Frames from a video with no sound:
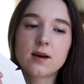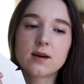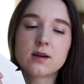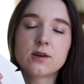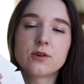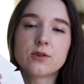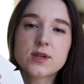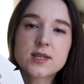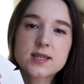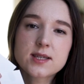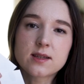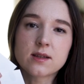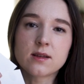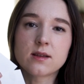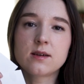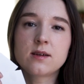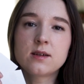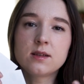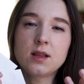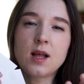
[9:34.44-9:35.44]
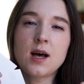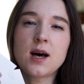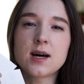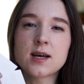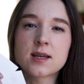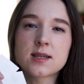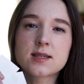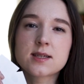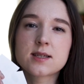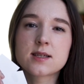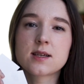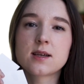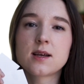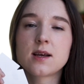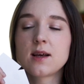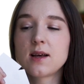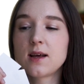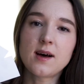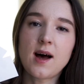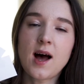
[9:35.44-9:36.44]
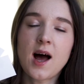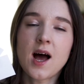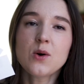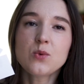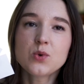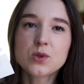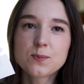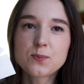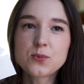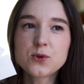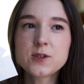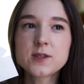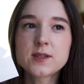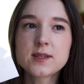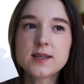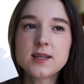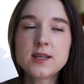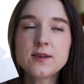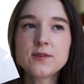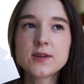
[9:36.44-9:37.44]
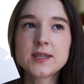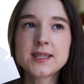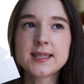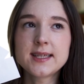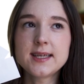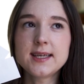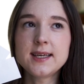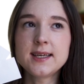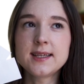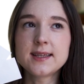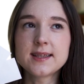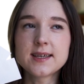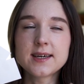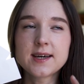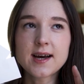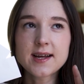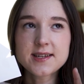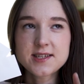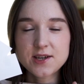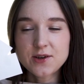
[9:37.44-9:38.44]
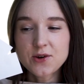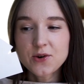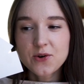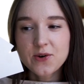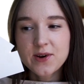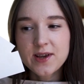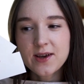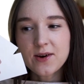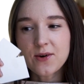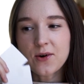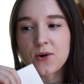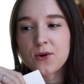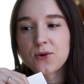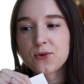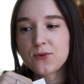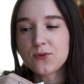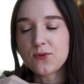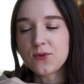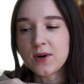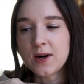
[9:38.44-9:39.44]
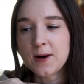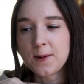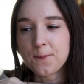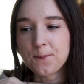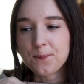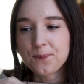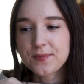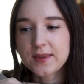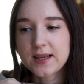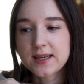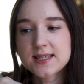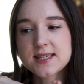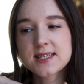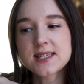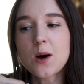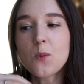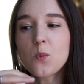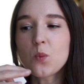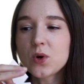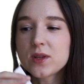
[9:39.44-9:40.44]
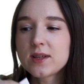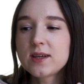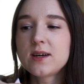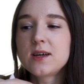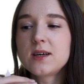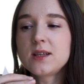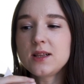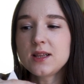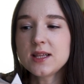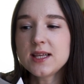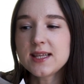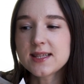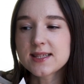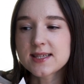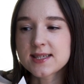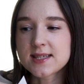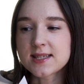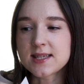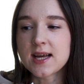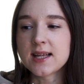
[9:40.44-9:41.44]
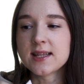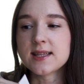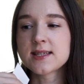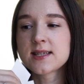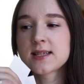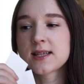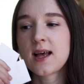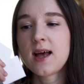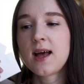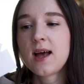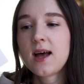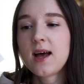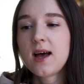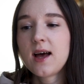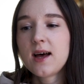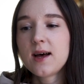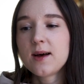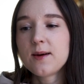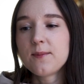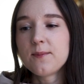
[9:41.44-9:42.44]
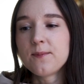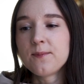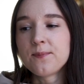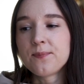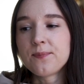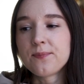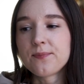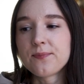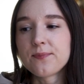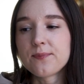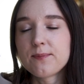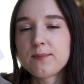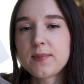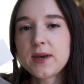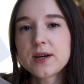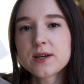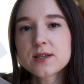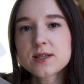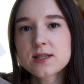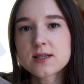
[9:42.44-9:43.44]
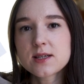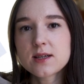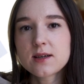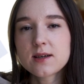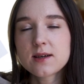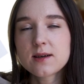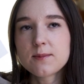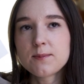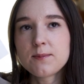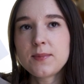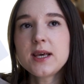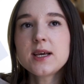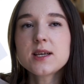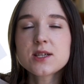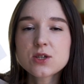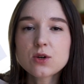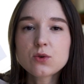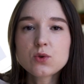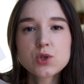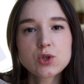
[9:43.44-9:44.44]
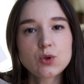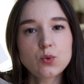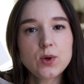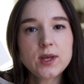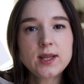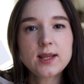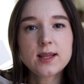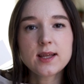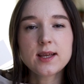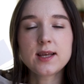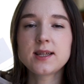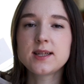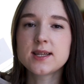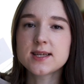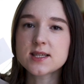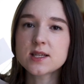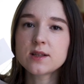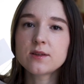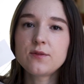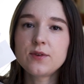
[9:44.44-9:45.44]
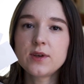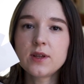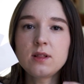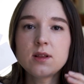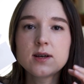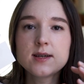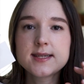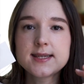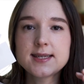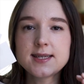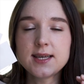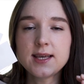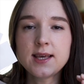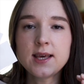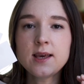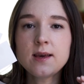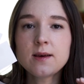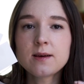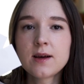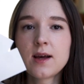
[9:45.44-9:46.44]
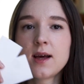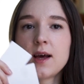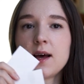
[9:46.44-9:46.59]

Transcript: crystal glass. I would put it even in the category of somewhat clean scents, because being so sweet, it doesn't feel sticky.